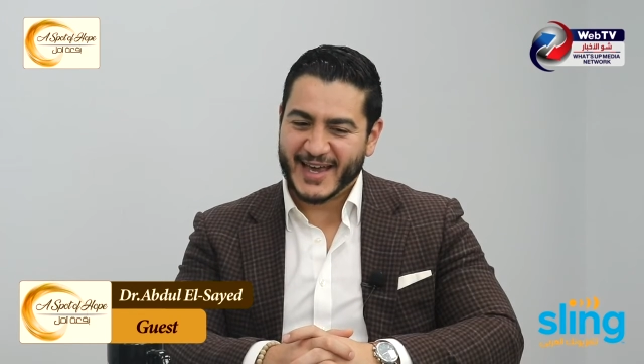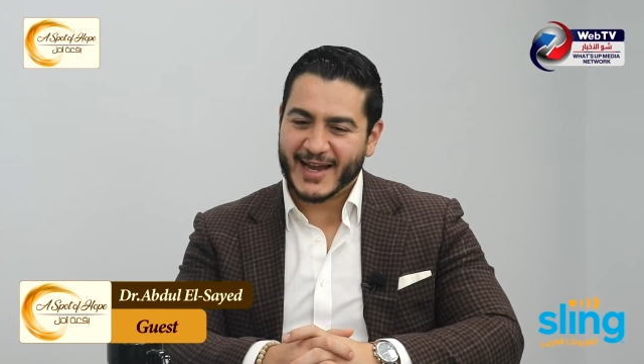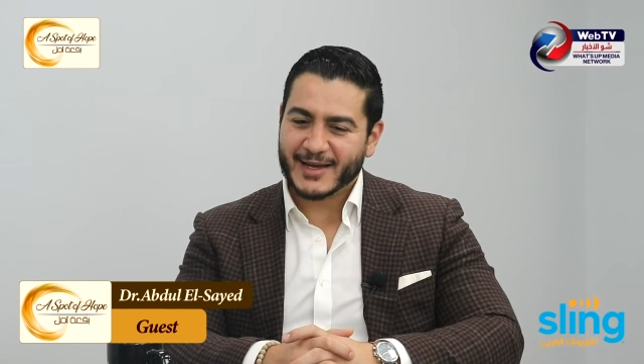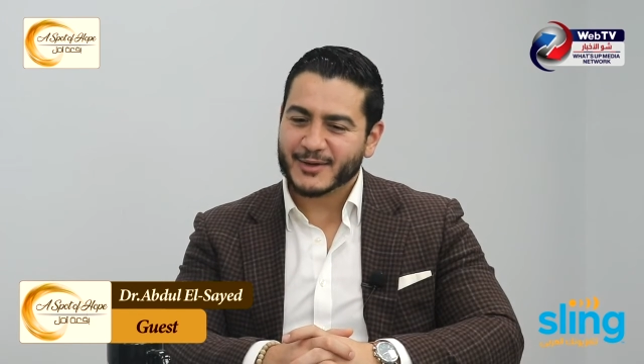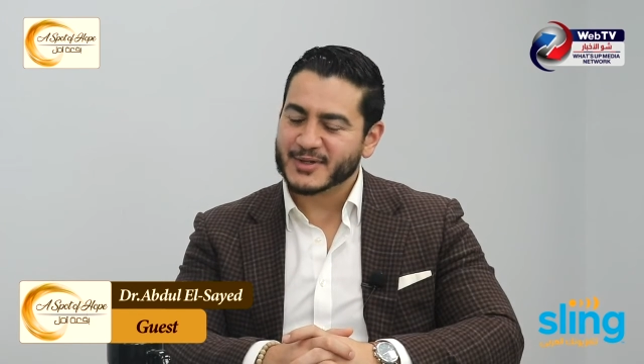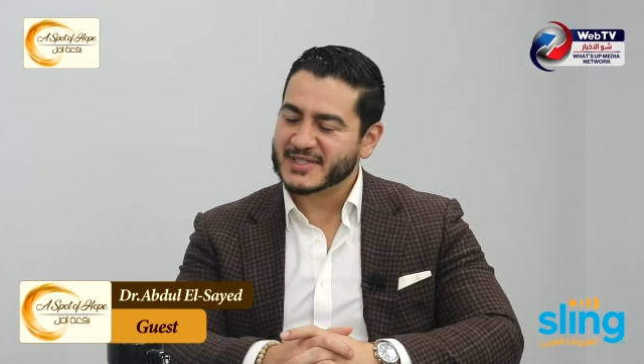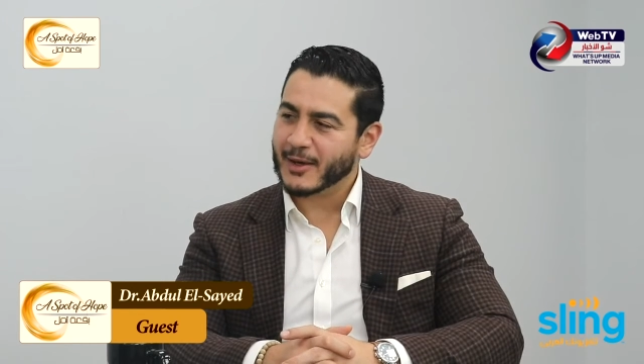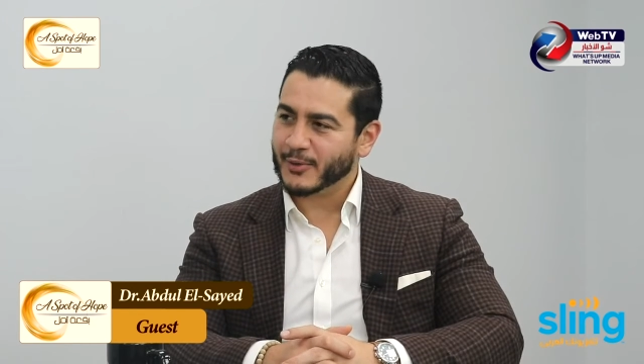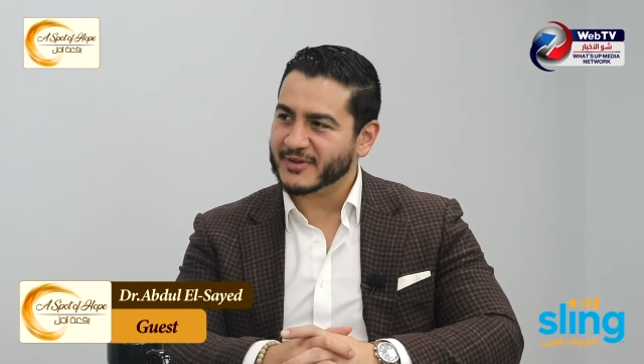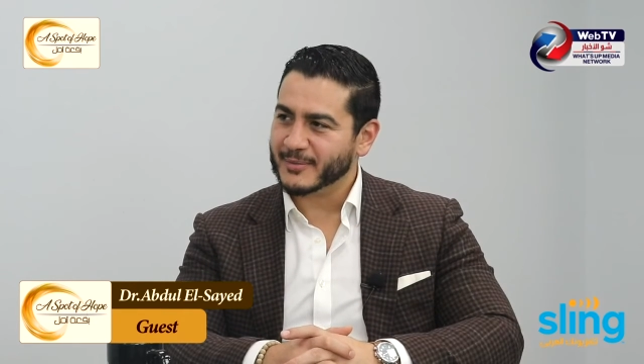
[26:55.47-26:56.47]
And I could always
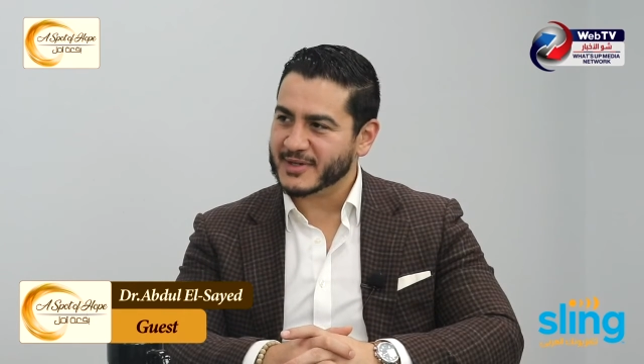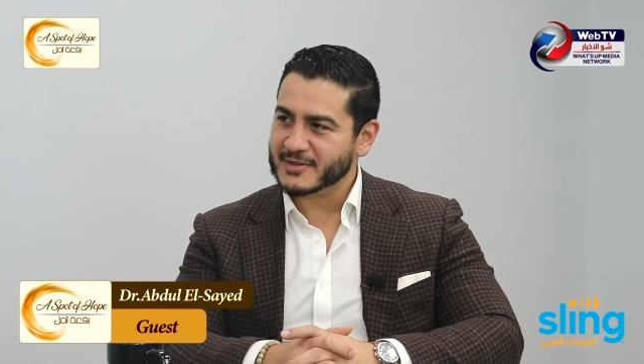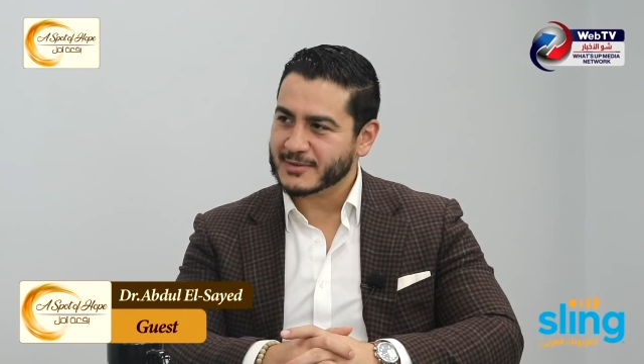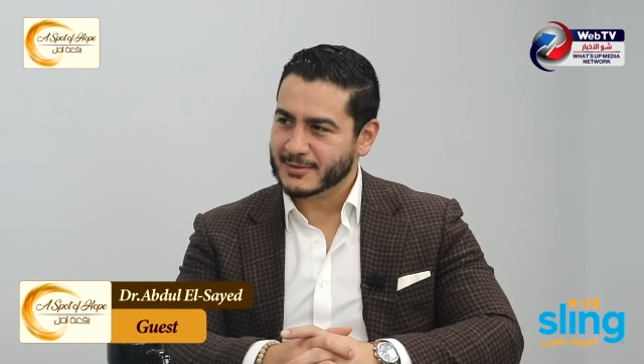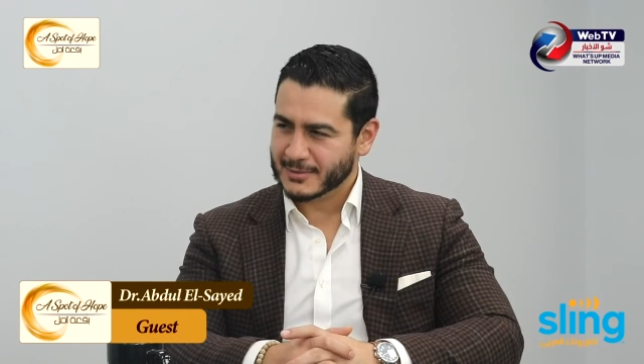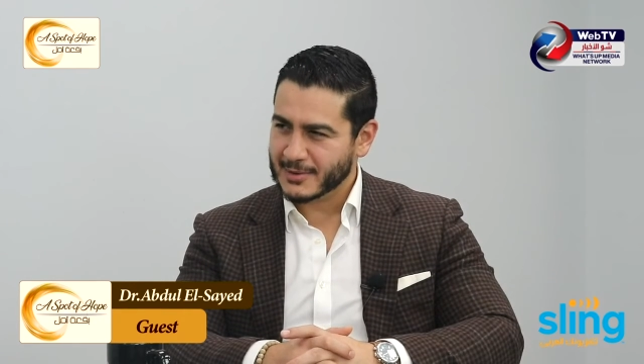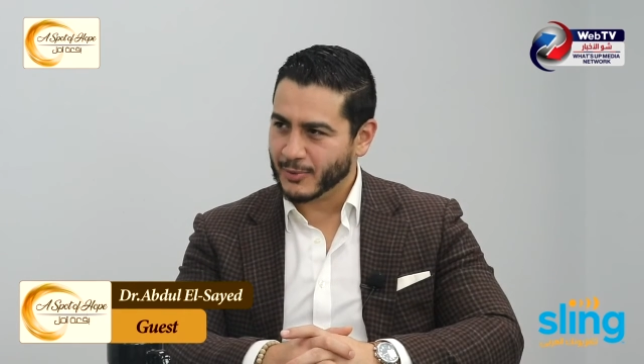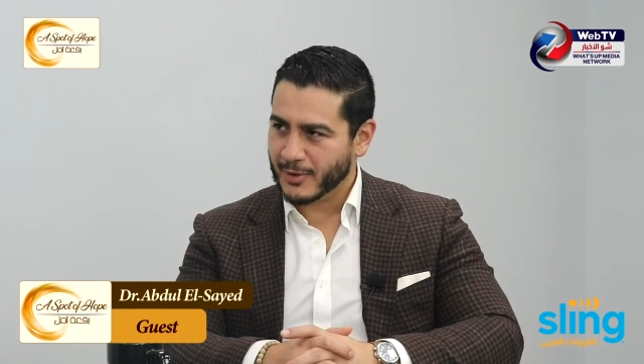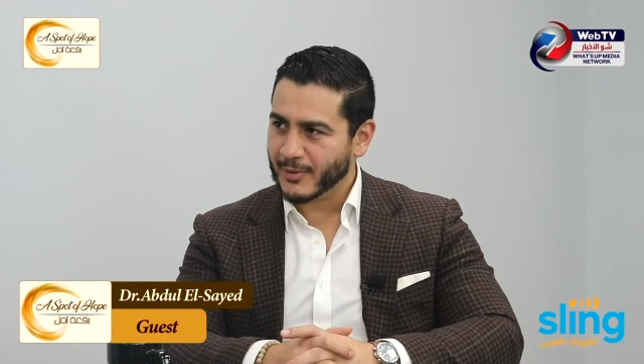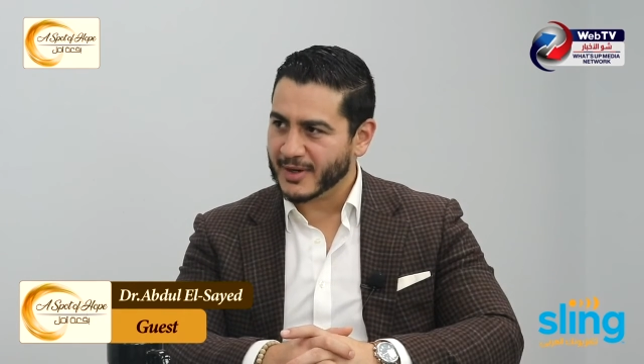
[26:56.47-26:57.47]
tell where somebody's
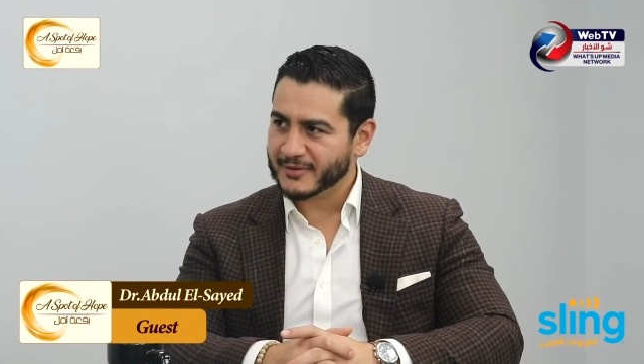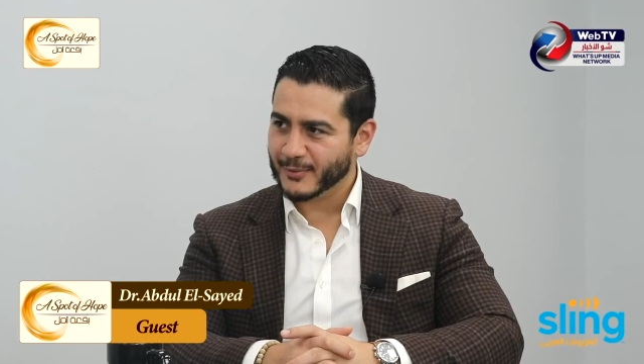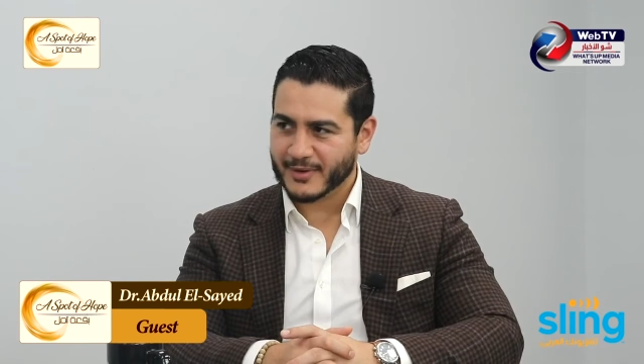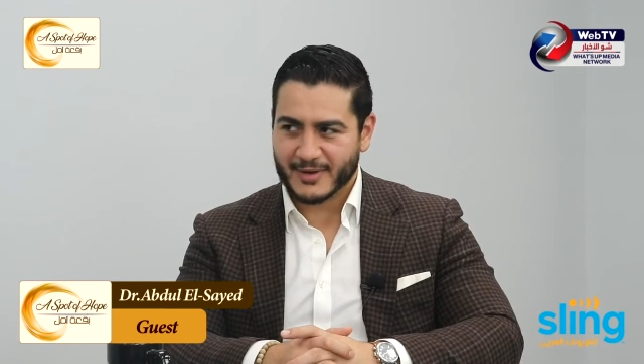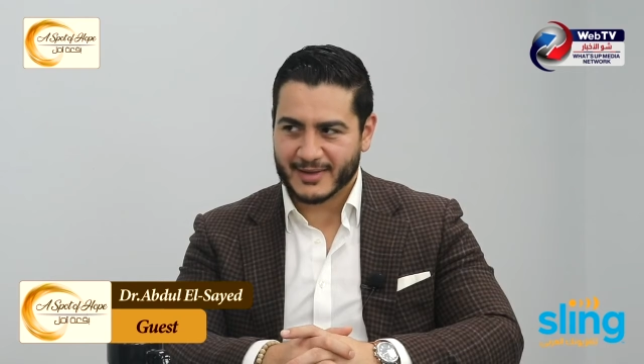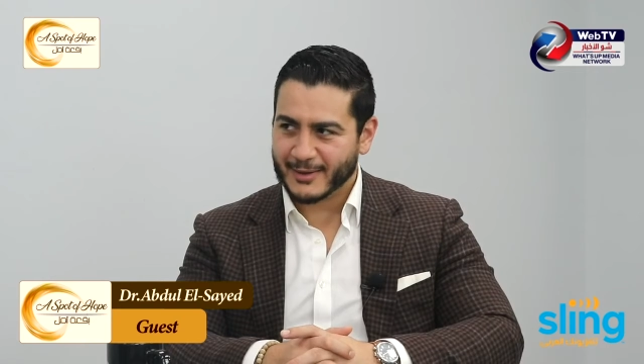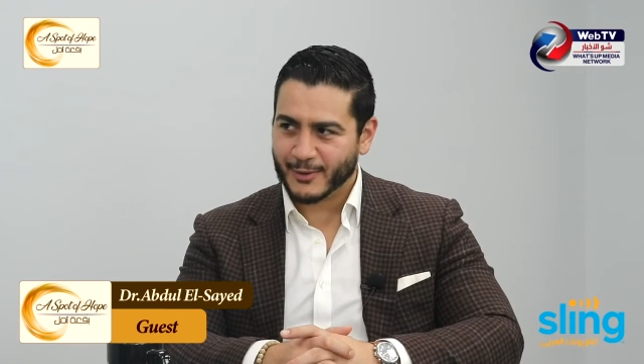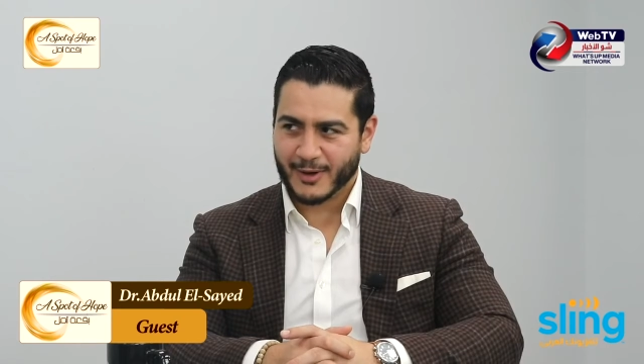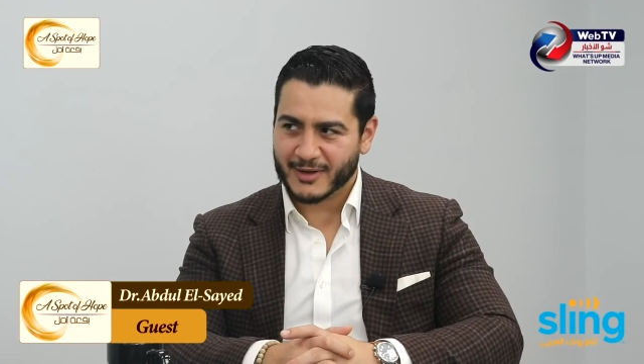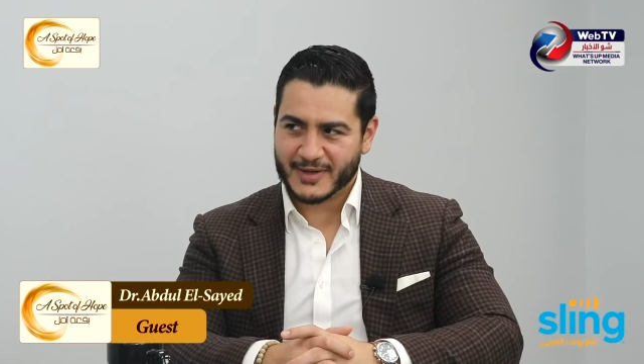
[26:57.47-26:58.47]
support was, whether or not they
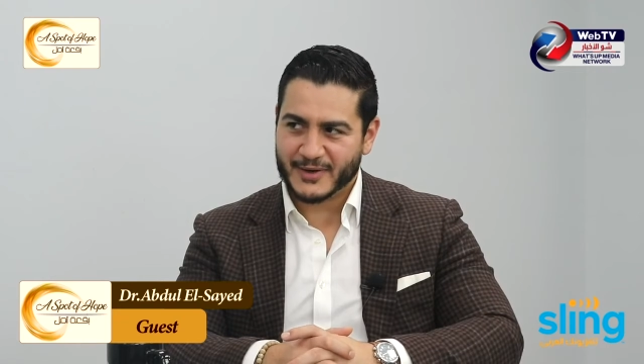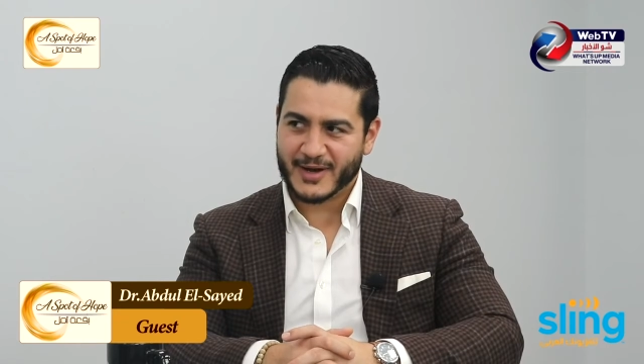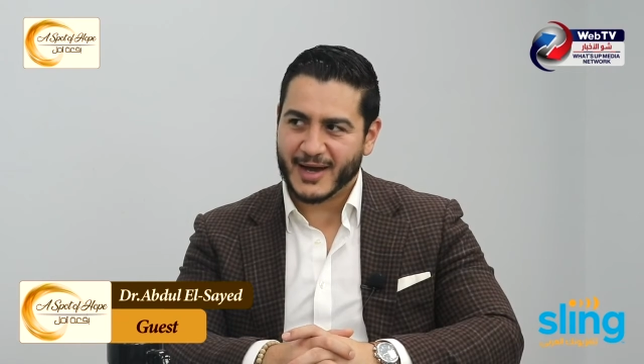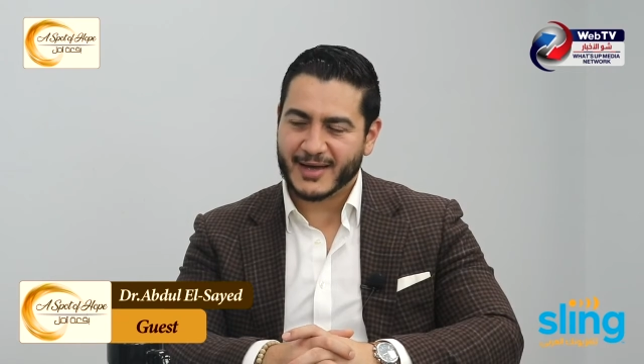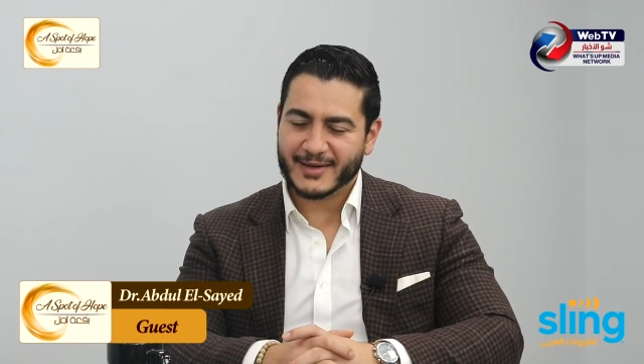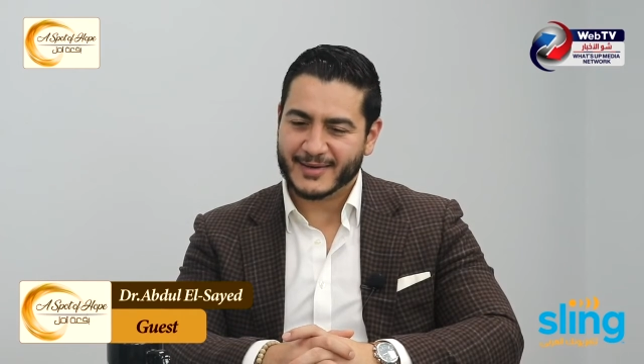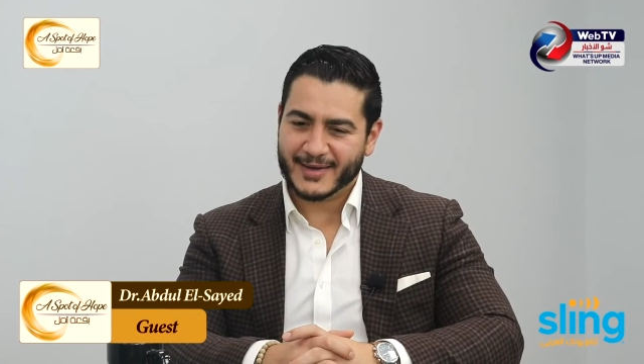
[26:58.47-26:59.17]
were all in or not.